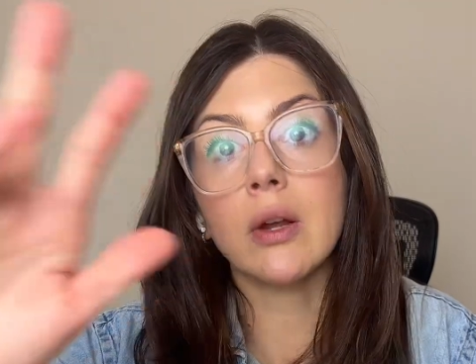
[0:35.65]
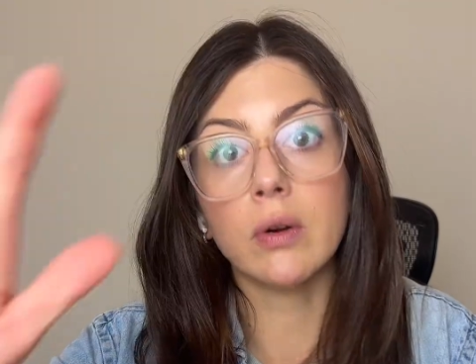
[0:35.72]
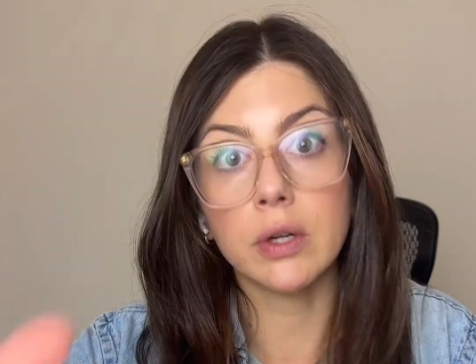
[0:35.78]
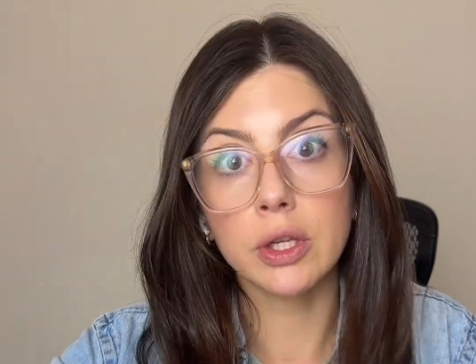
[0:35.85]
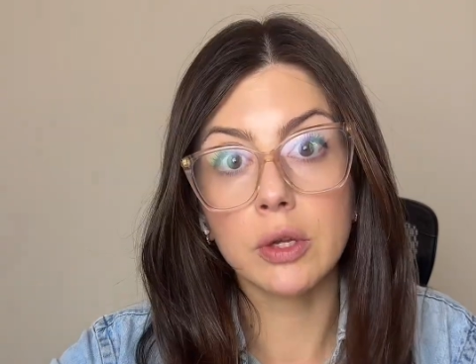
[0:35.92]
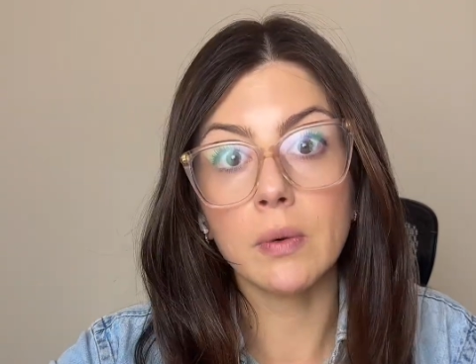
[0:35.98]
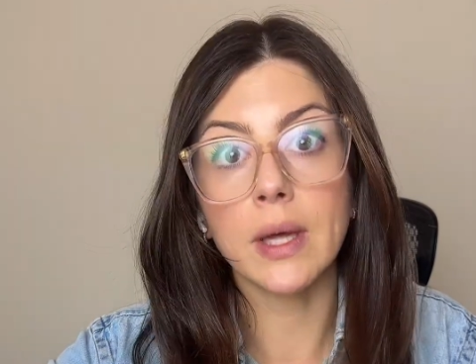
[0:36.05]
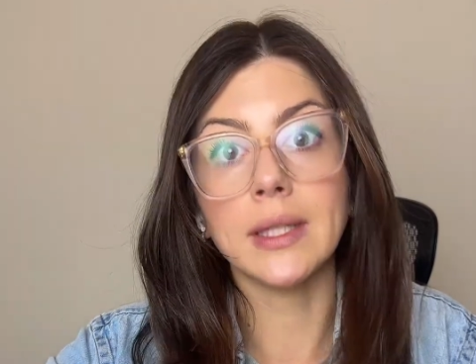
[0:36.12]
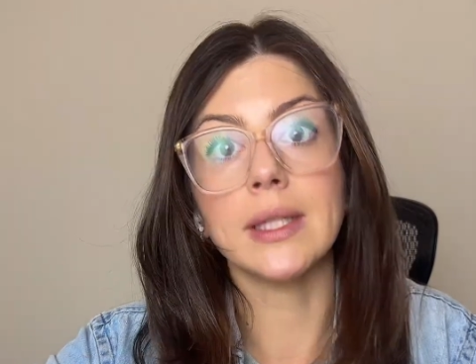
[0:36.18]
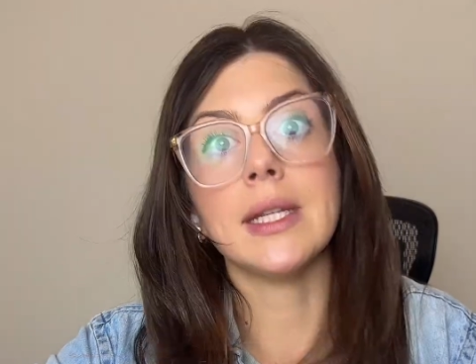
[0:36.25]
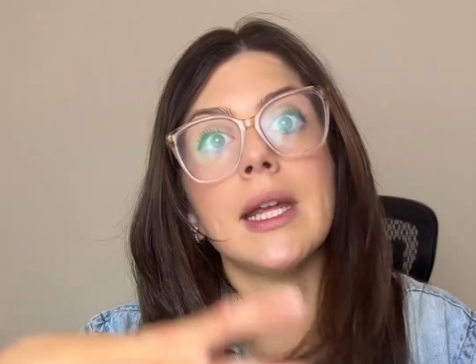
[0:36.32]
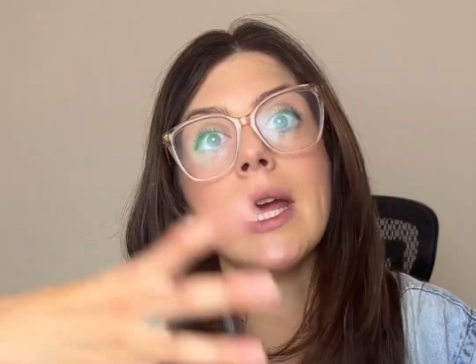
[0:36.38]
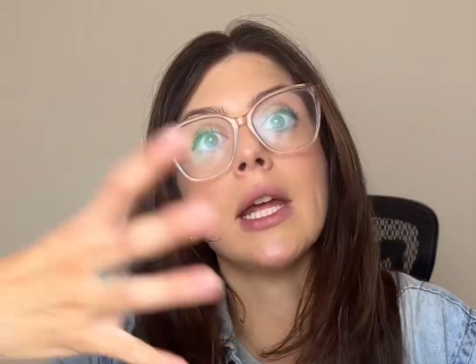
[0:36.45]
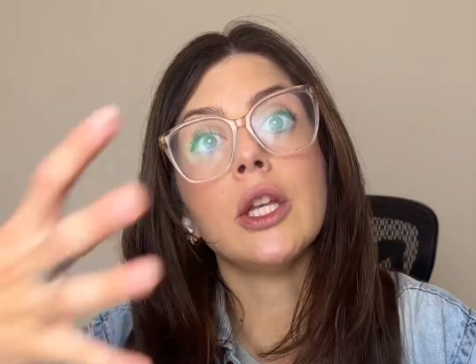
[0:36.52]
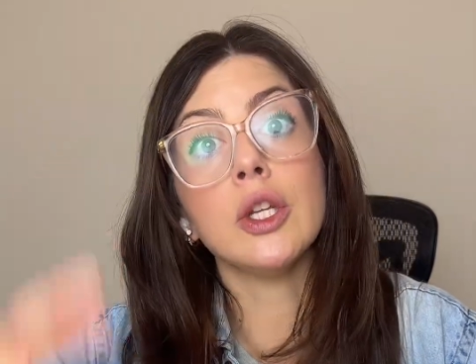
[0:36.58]
or a
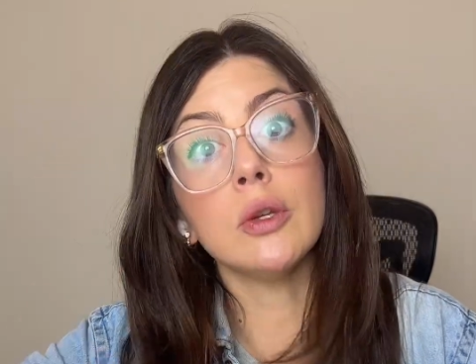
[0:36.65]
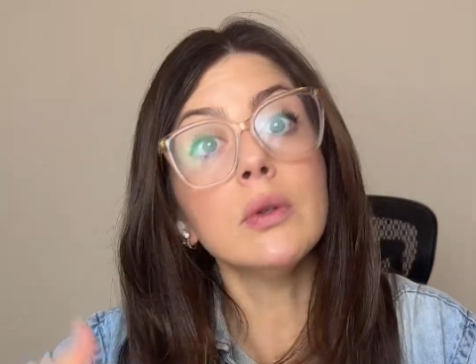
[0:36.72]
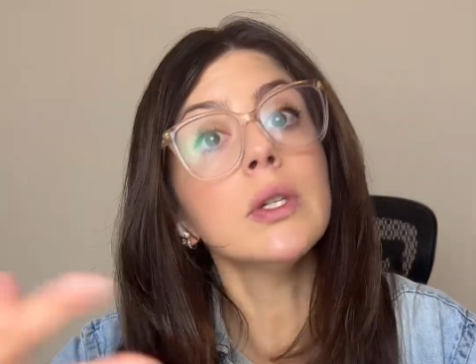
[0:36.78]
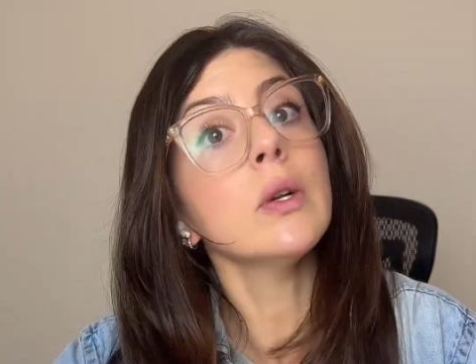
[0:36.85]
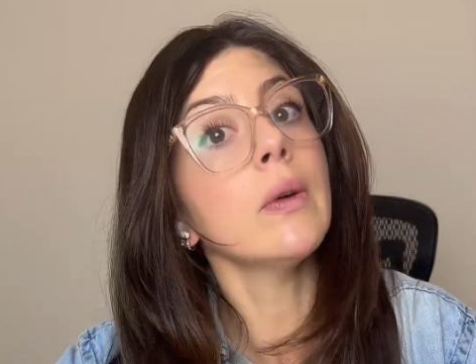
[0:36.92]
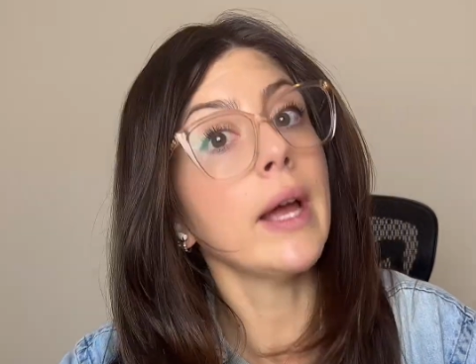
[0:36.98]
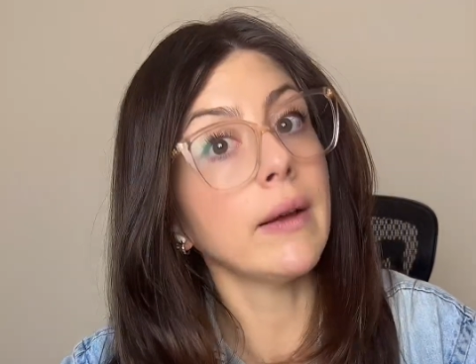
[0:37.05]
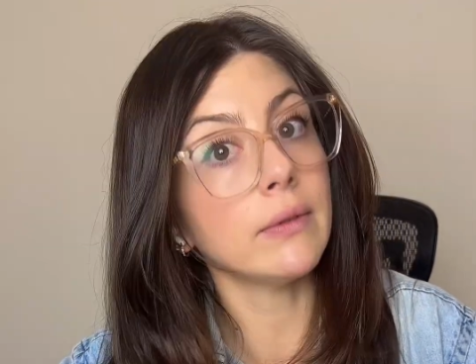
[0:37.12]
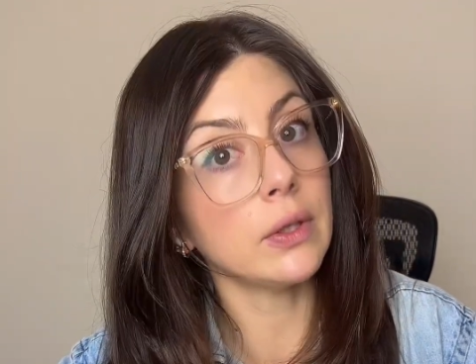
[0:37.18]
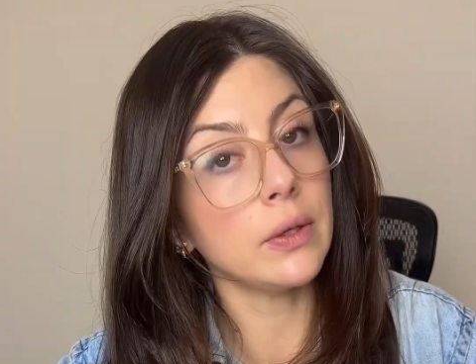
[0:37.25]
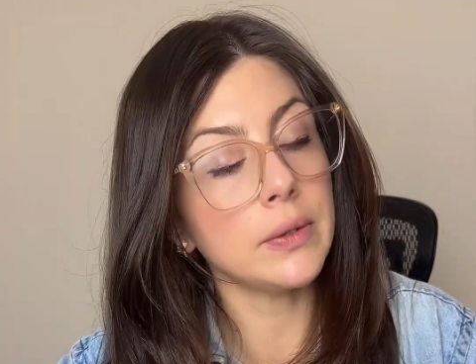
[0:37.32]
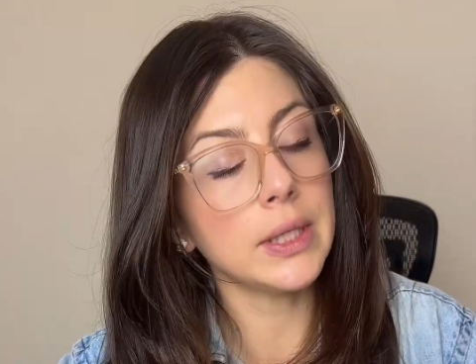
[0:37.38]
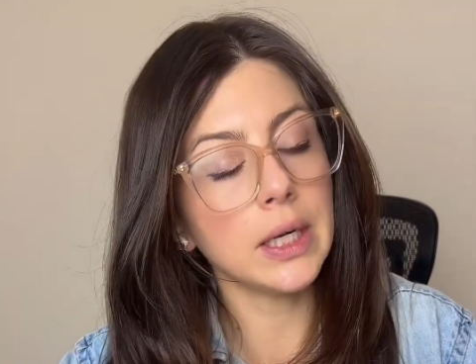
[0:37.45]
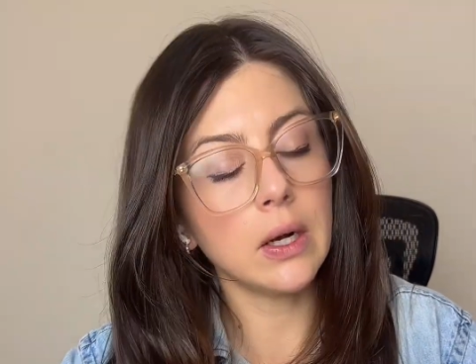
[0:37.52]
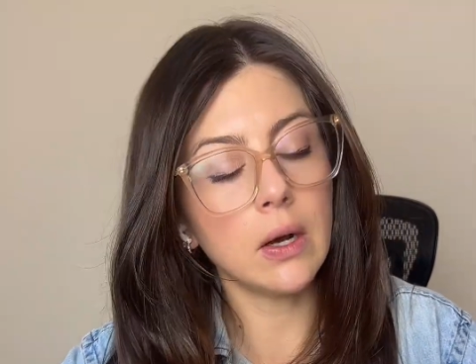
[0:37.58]
USDA, you still have
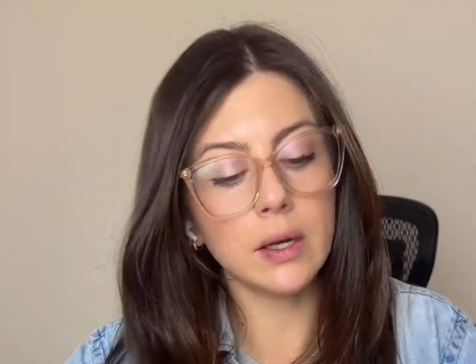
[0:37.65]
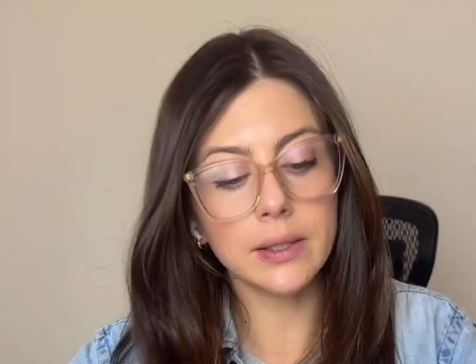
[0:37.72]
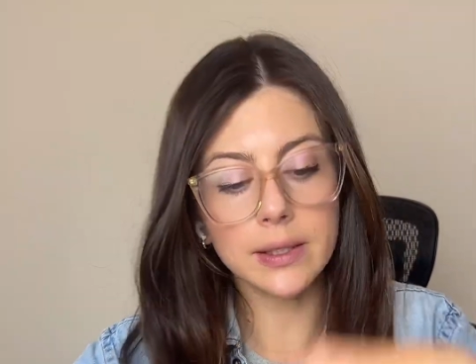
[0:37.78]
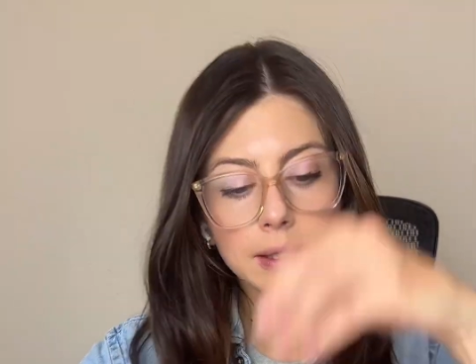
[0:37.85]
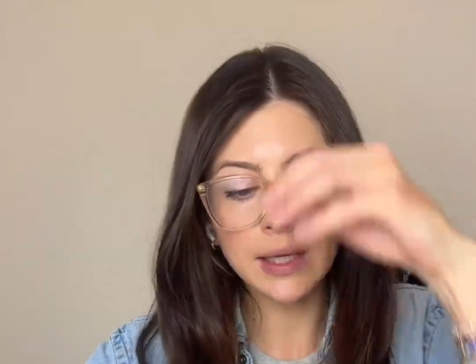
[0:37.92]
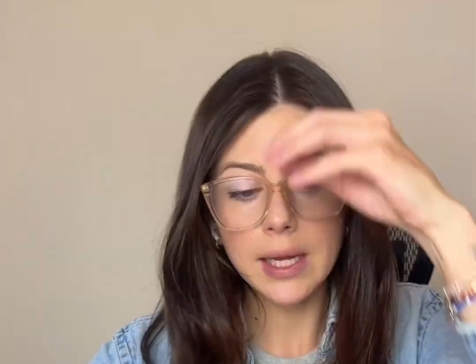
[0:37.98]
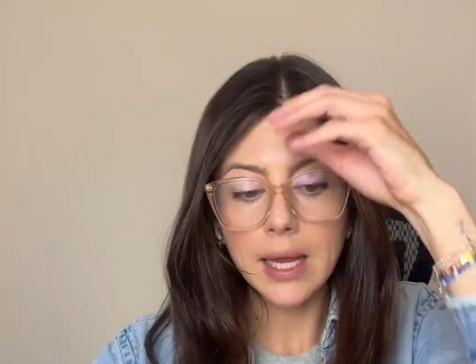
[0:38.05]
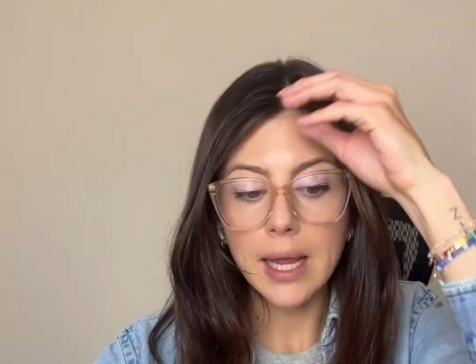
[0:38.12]
closing costs.